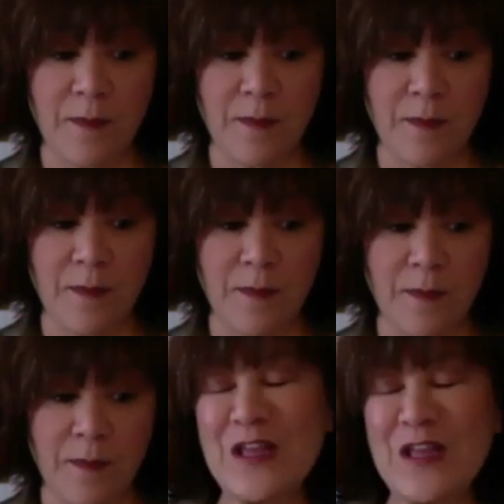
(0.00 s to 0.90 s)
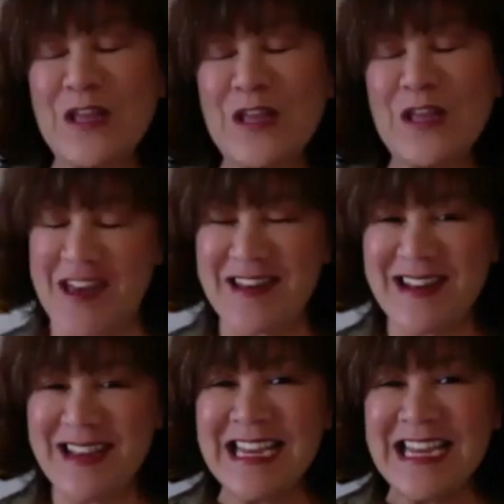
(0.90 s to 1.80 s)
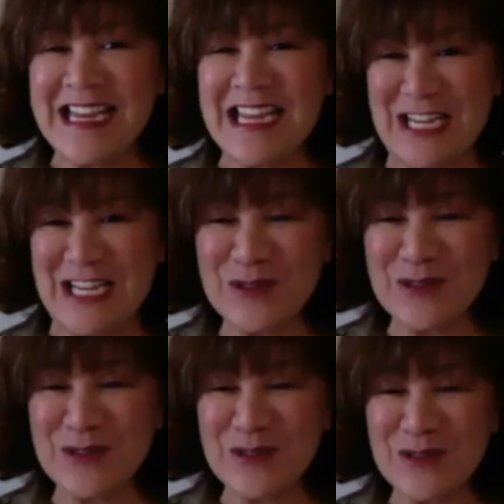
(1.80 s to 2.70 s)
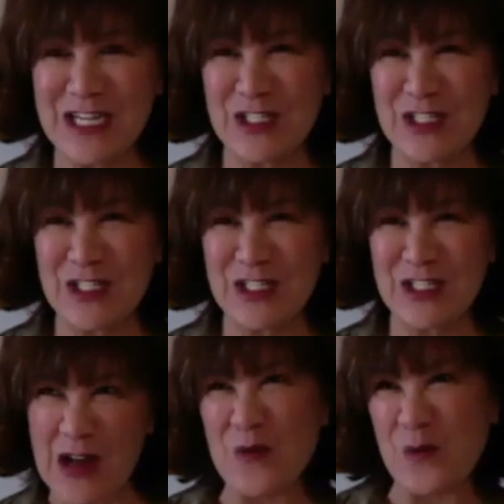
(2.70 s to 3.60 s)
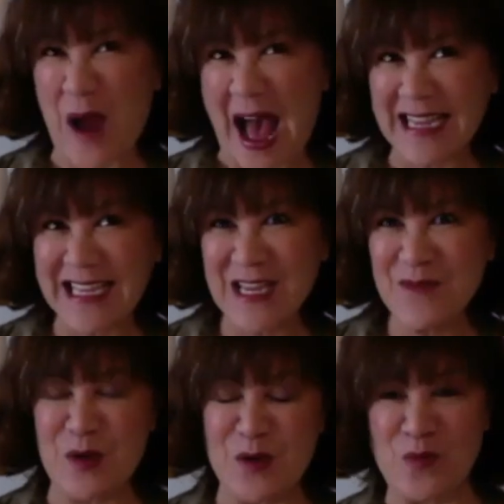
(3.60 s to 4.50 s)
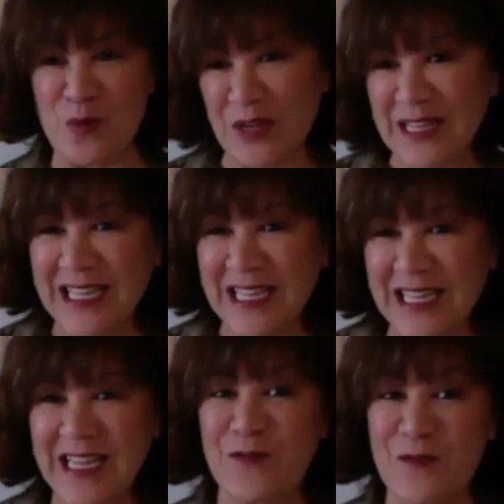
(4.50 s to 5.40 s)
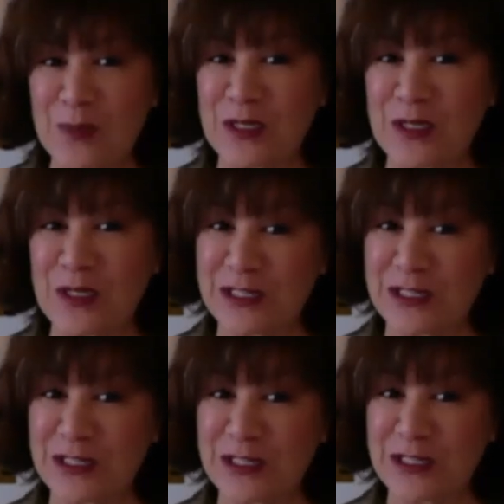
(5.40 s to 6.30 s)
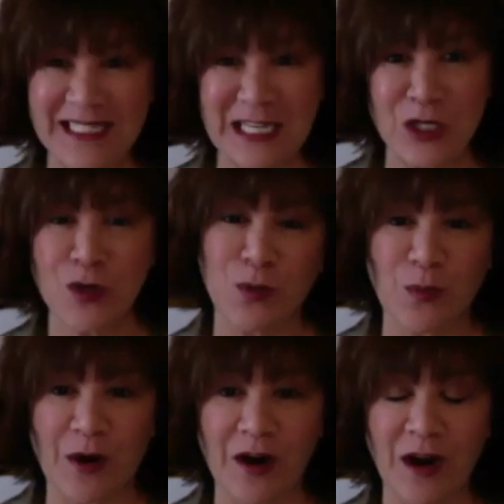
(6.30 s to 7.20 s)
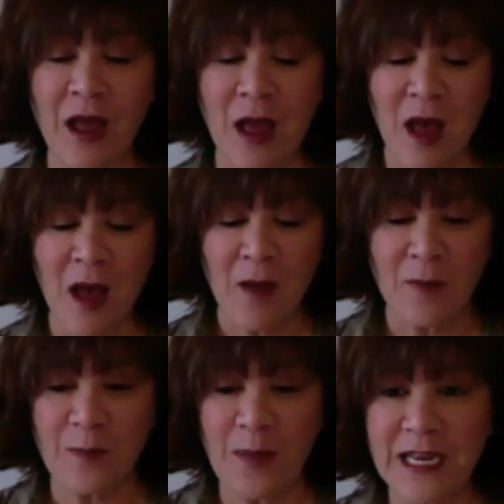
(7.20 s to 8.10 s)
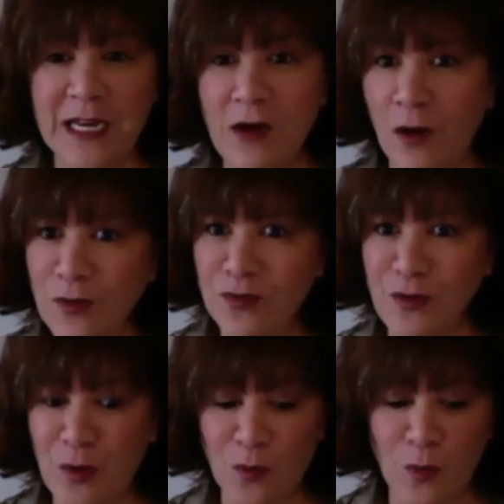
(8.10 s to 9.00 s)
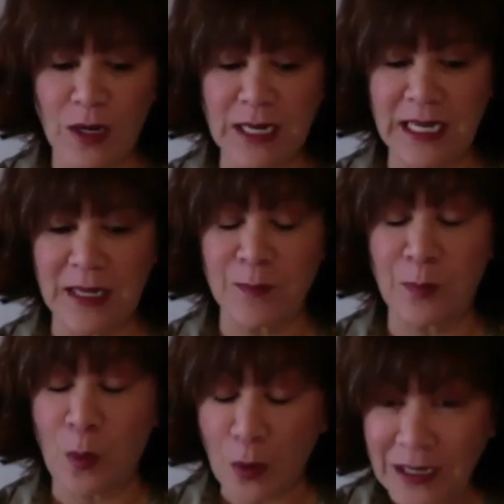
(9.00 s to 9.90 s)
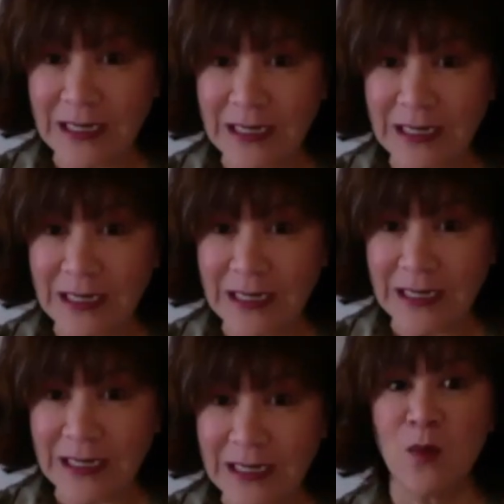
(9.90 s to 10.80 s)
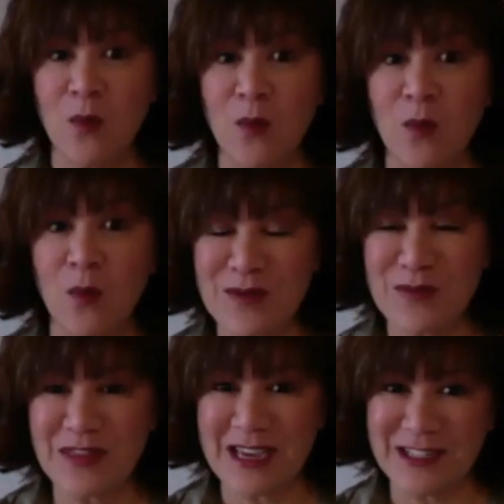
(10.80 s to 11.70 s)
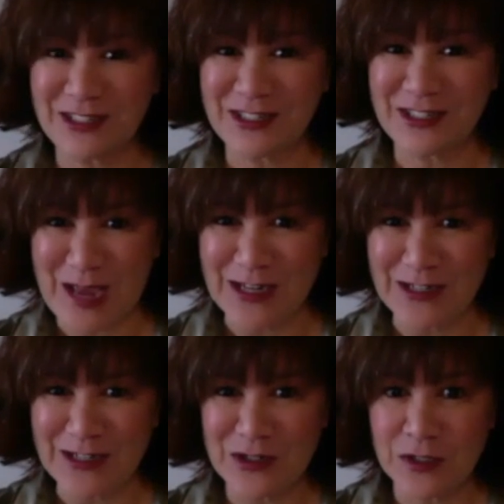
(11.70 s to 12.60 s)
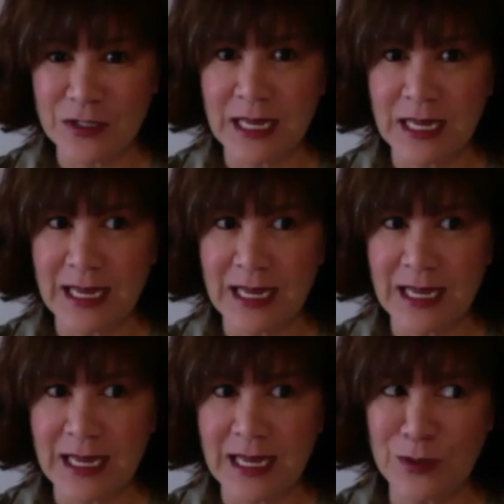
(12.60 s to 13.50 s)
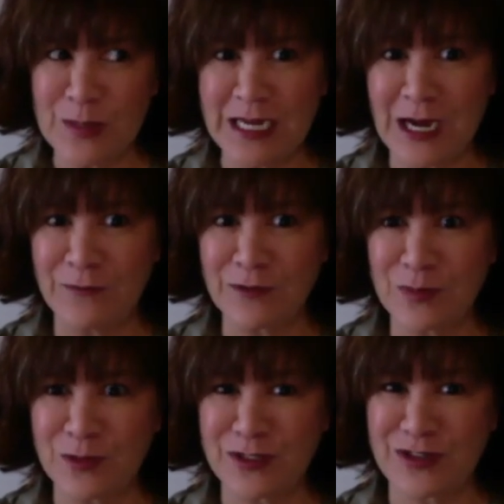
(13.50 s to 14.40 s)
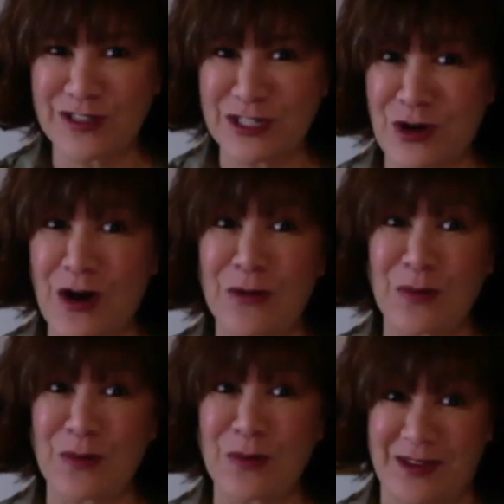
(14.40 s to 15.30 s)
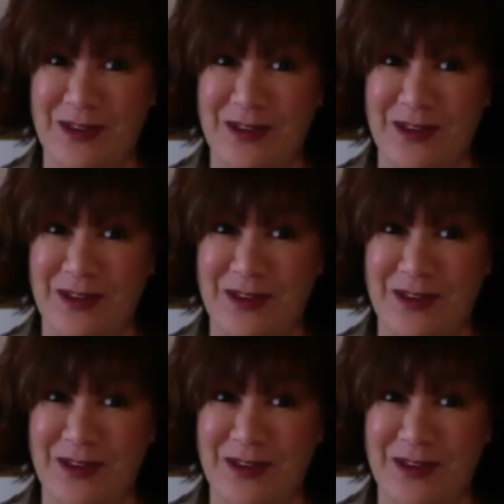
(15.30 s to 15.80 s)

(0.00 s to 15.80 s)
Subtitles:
make really fun, interesting, strong, wacky, but really fabulous choices in your work. But it also, importantly, when you're meeting with agents and managers, it helps you be comfortable so you can talk with us.